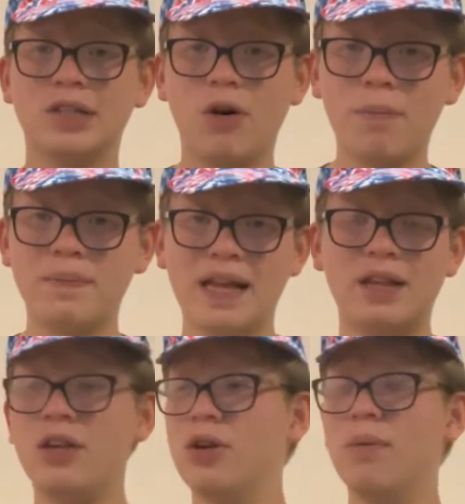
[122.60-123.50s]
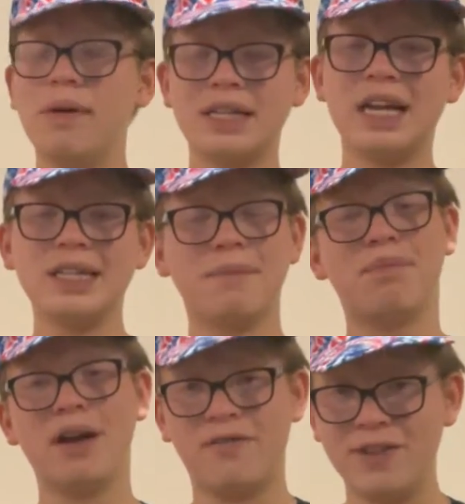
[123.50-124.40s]
just hope that the US has a
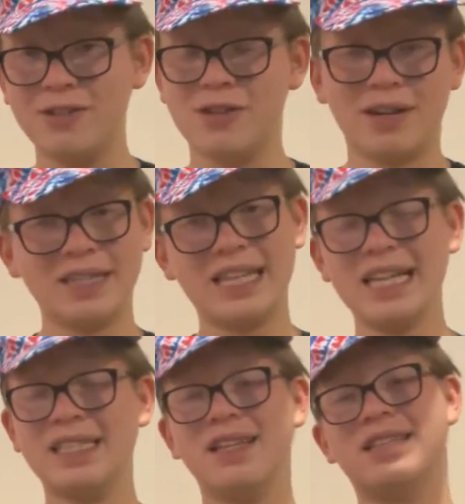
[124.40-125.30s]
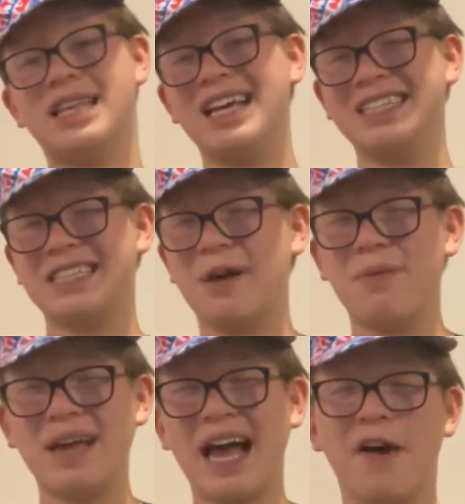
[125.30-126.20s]
bright future, because that's the things that
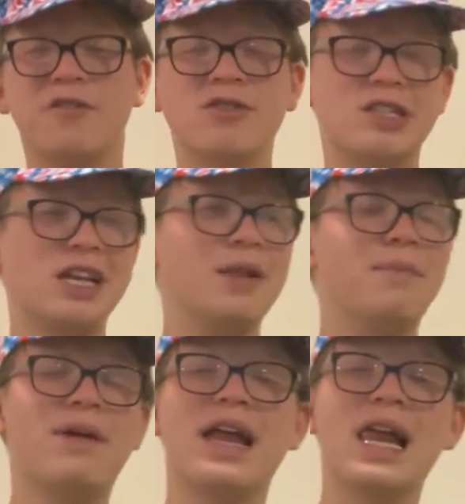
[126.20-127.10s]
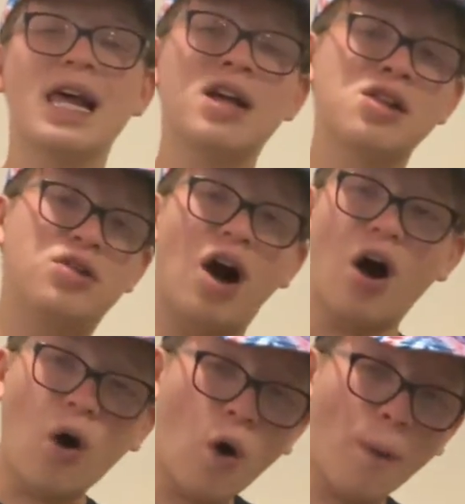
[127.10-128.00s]
we have to celebrate. A
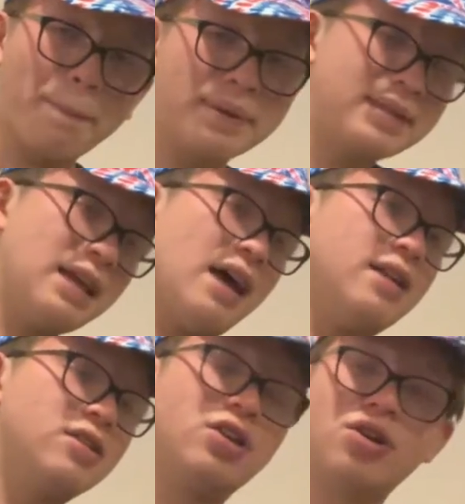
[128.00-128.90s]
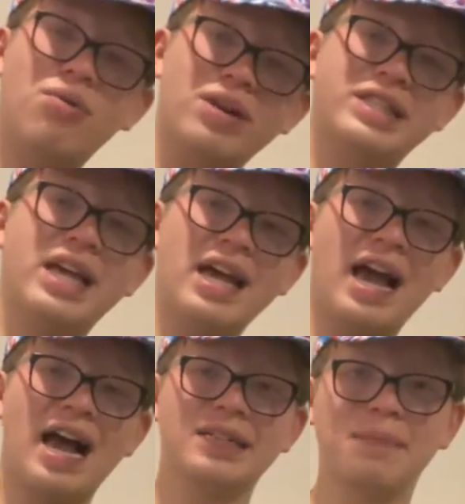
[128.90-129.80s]
hope that the USA
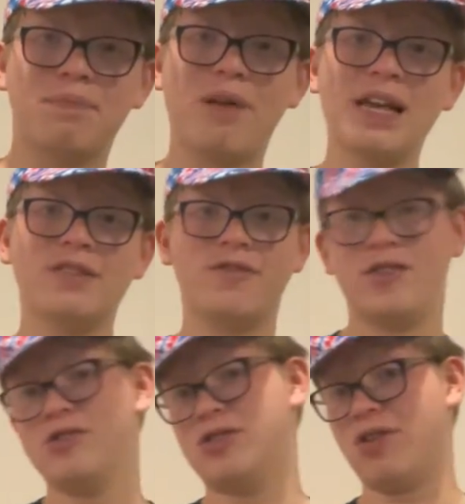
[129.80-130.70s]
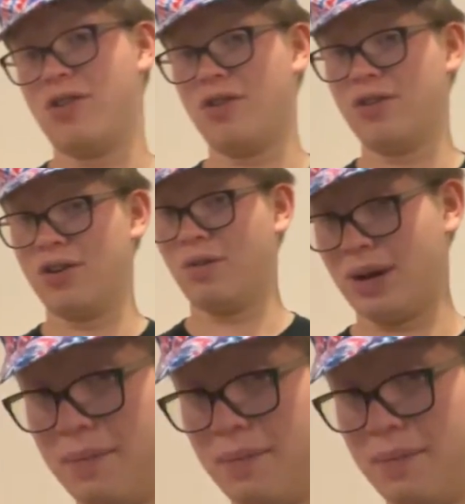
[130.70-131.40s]
has a bright future, you know what